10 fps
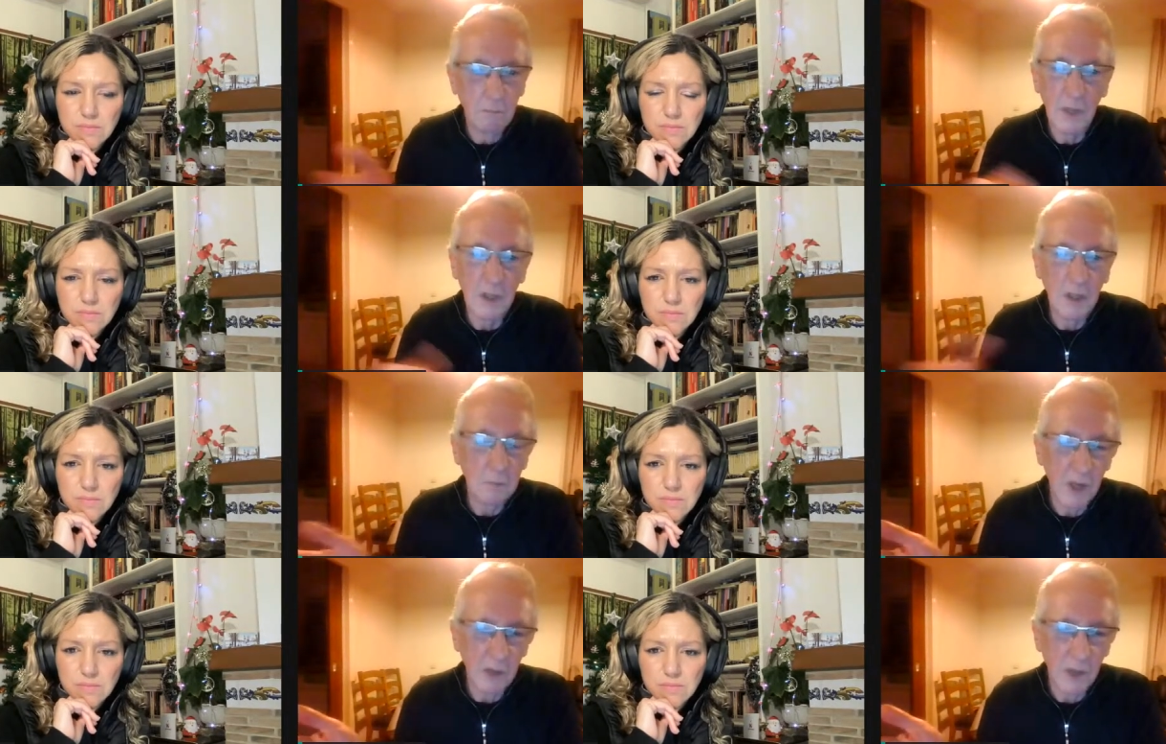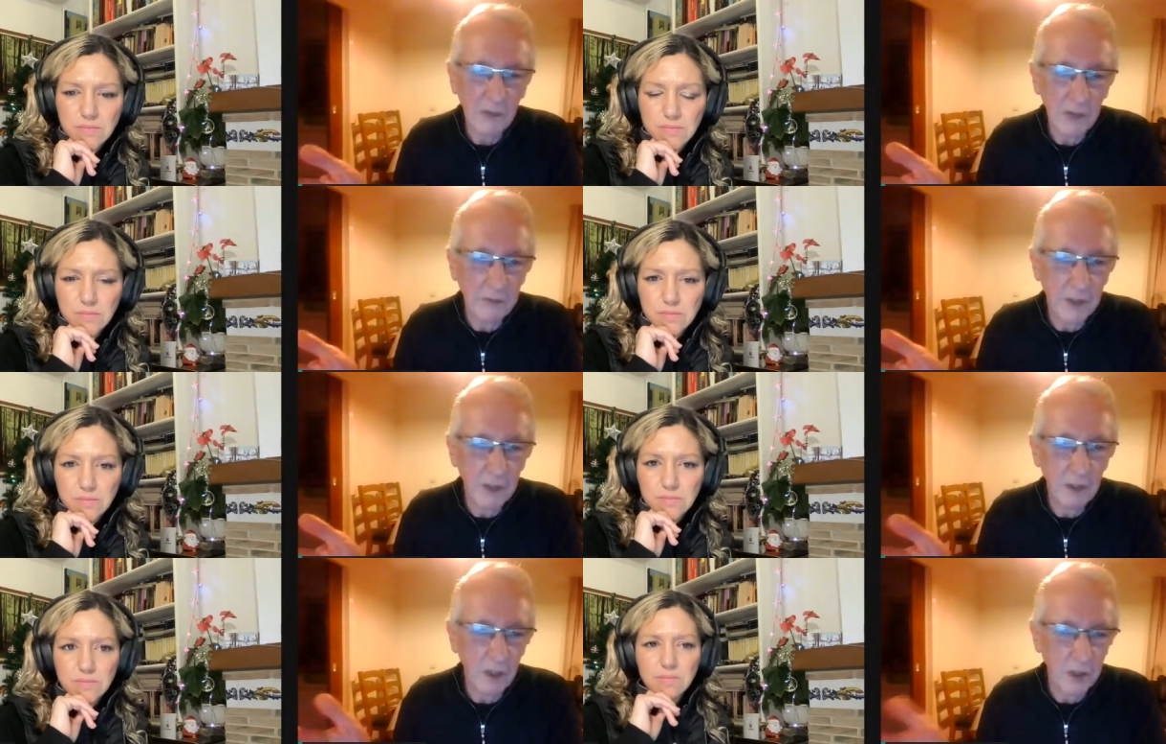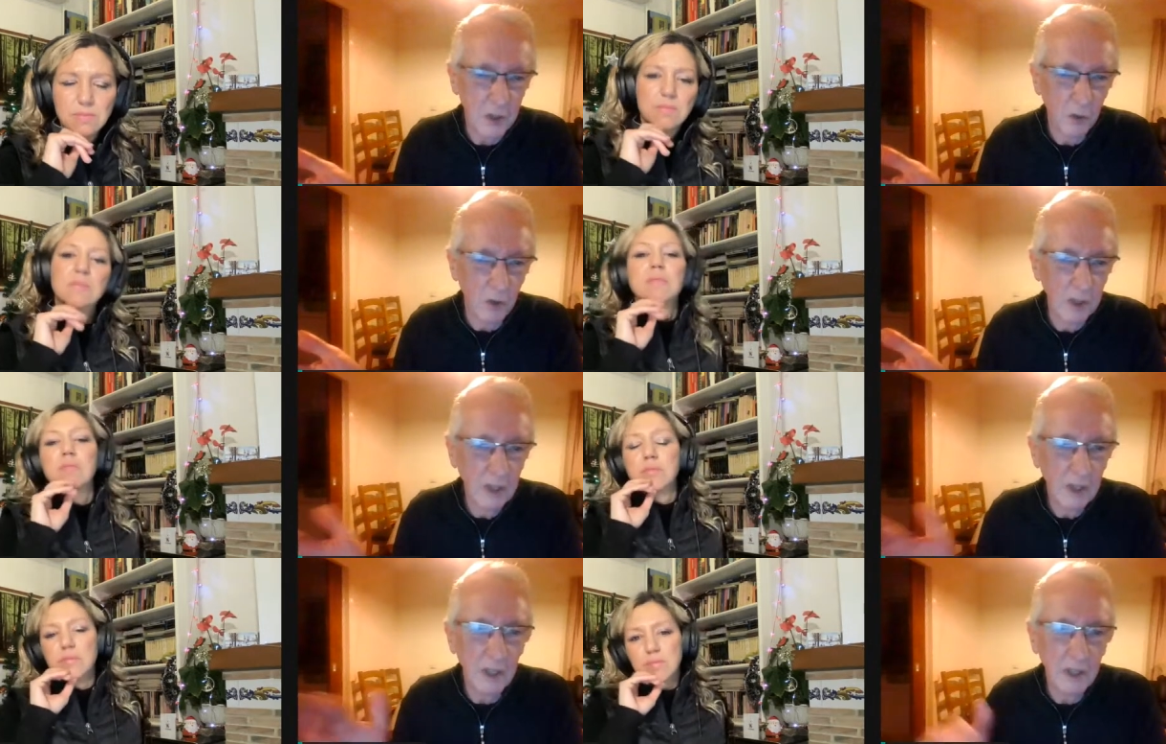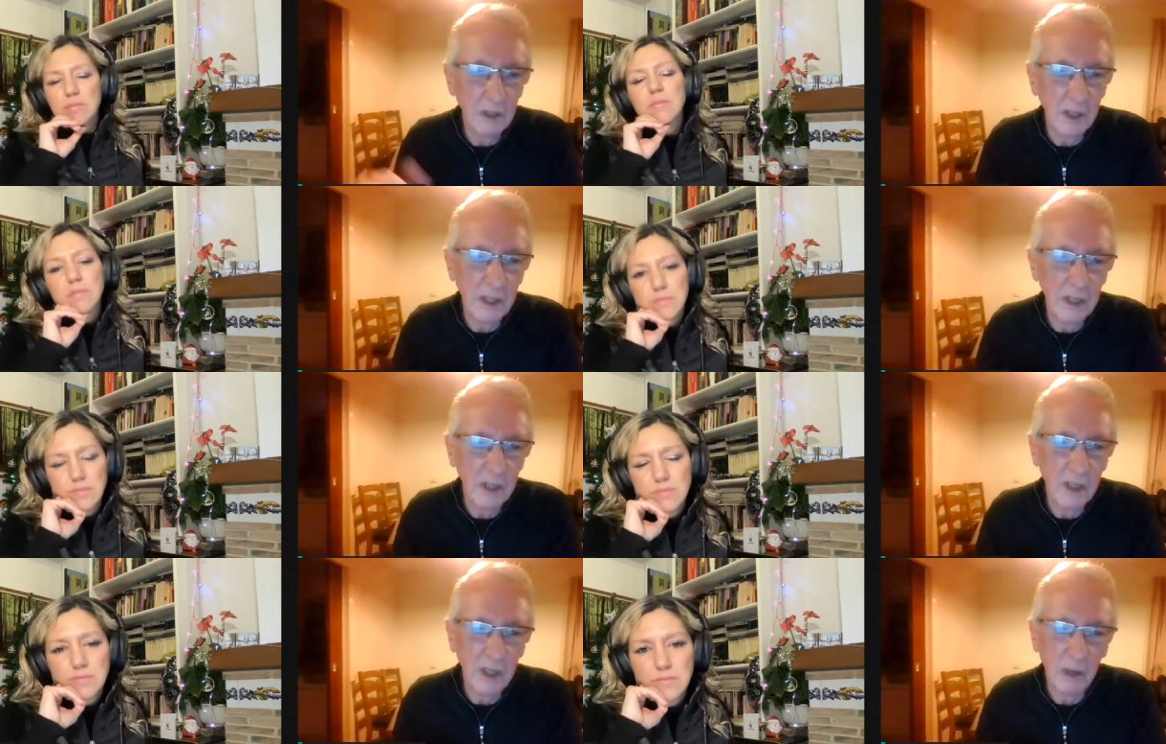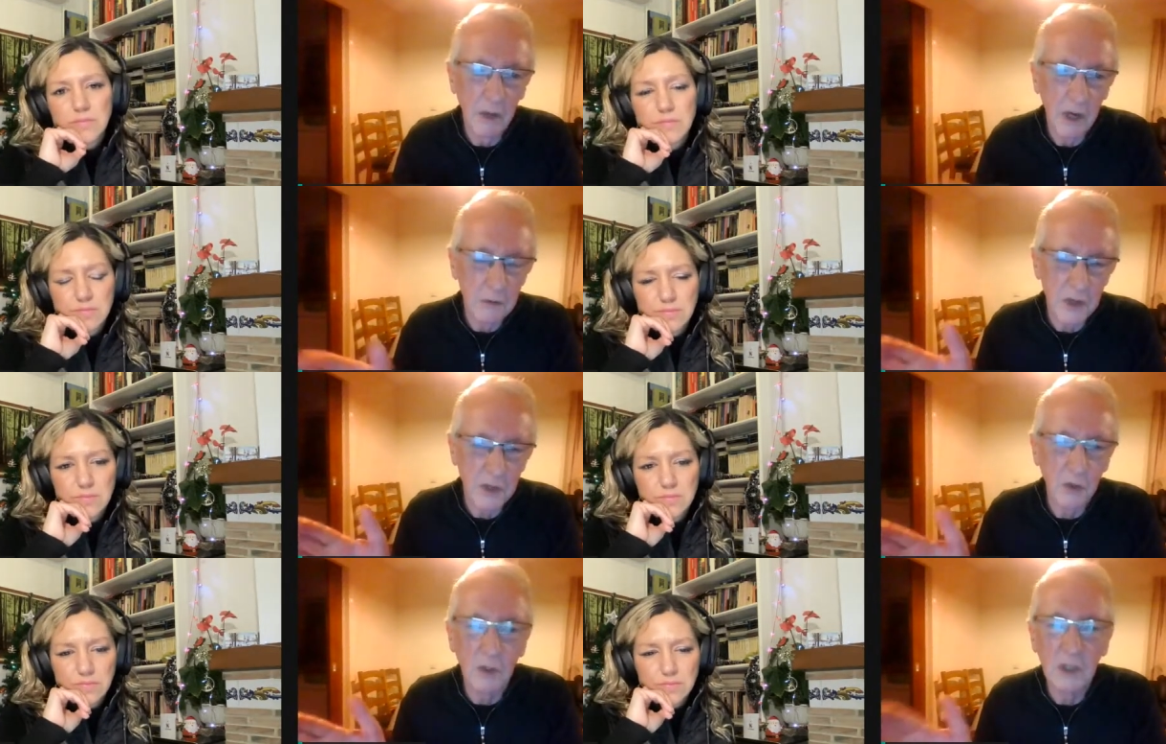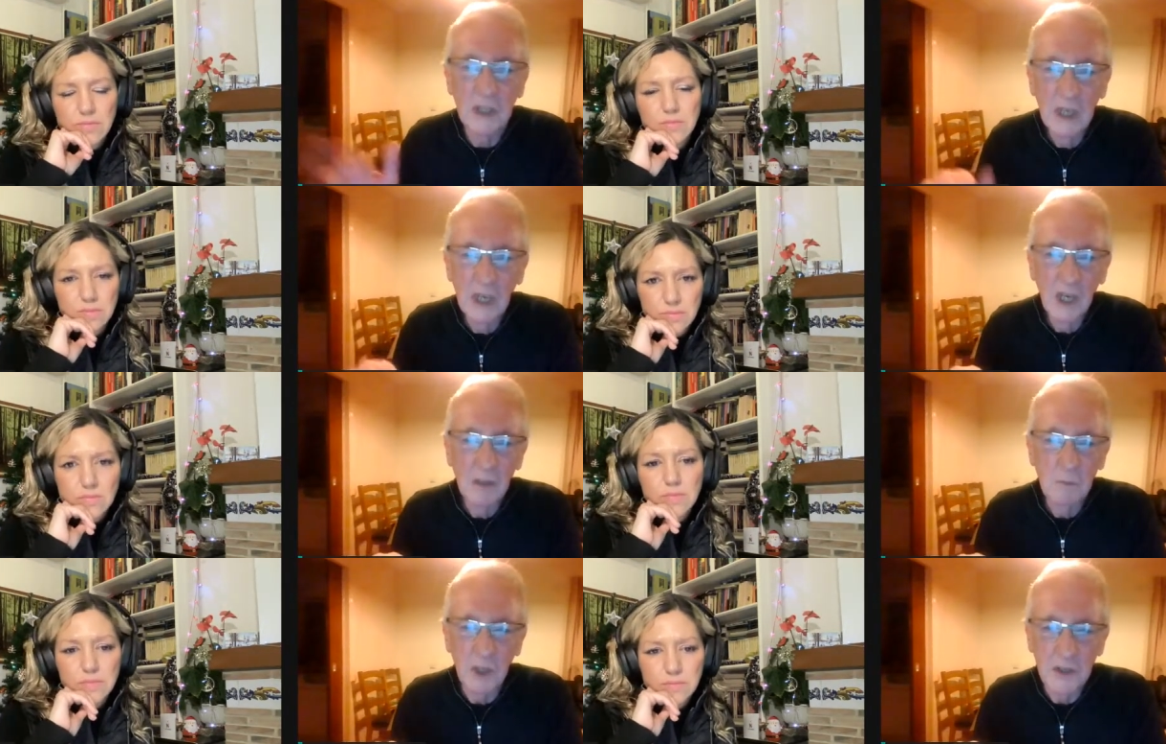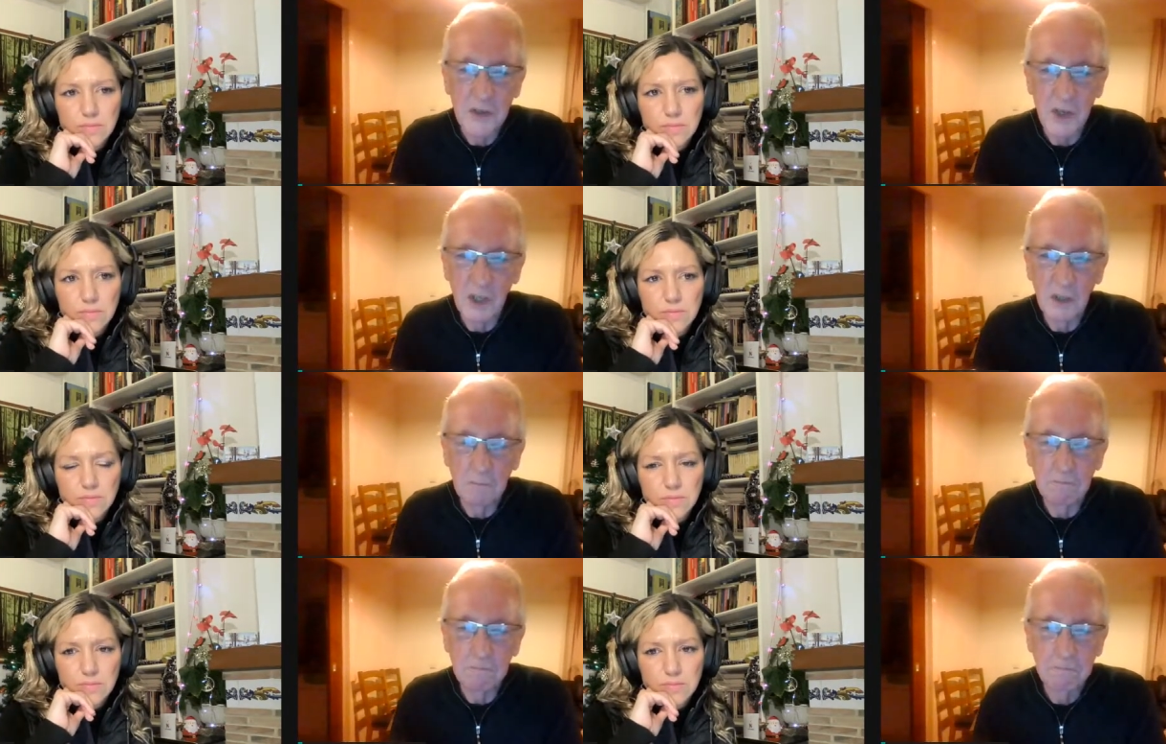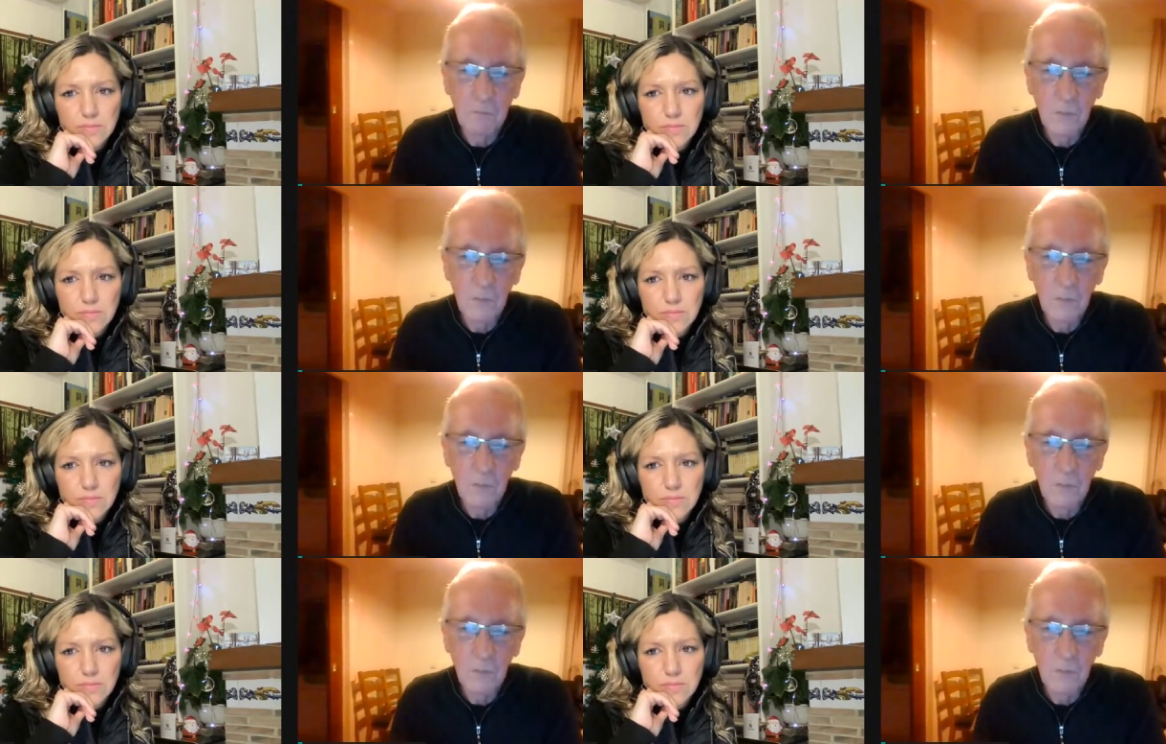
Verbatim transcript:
Speaker 1: uh, my wife lived uh, ashore uh, in in our house ashore, but um,